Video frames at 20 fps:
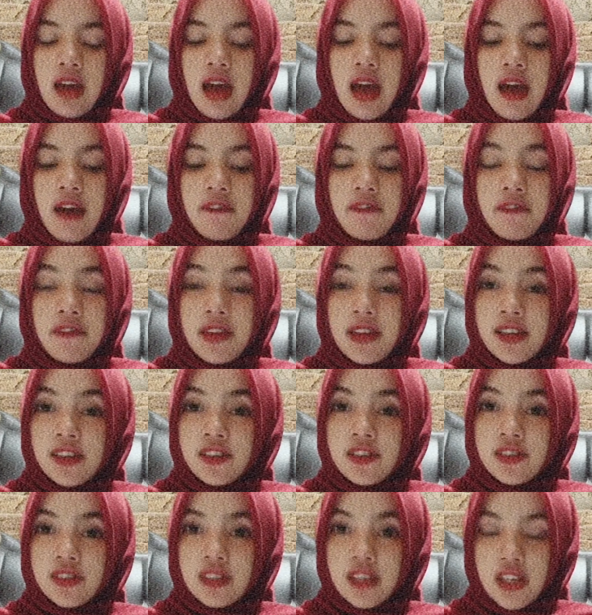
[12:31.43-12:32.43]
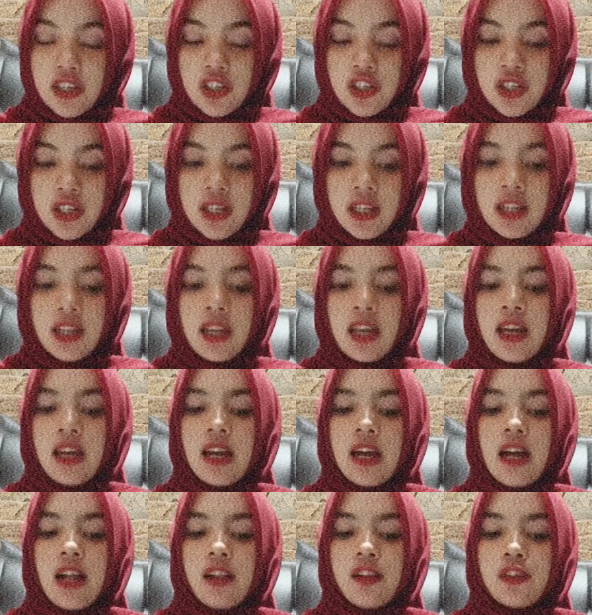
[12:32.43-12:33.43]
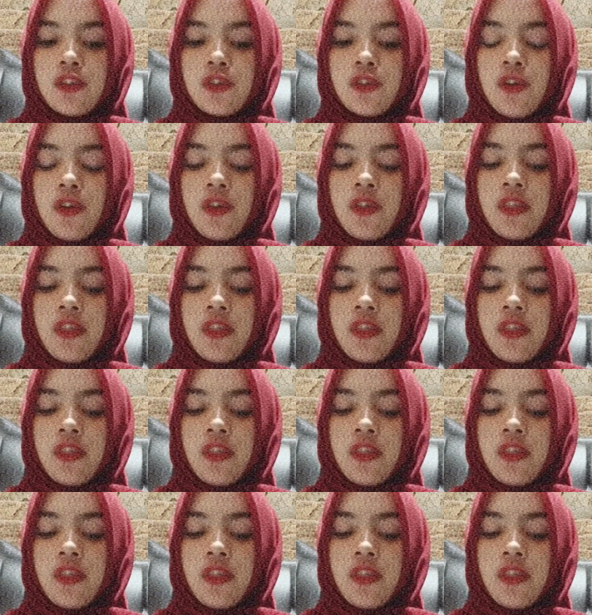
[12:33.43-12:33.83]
affixation, also